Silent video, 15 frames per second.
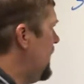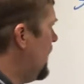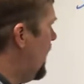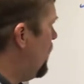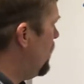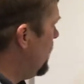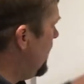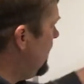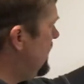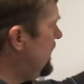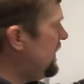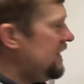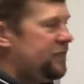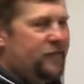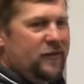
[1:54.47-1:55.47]
out an
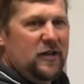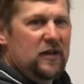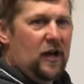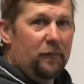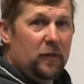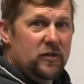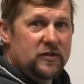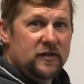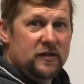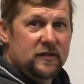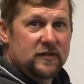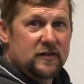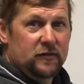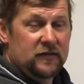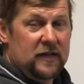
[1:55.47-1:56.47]
even number since
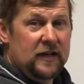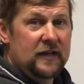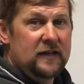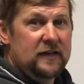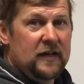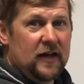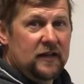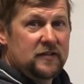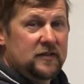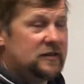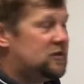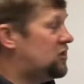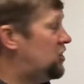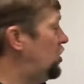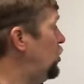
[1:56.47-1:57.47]
the index
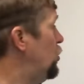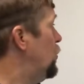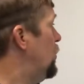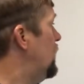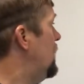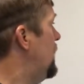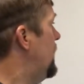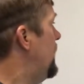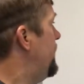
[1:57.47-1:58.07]
is 2.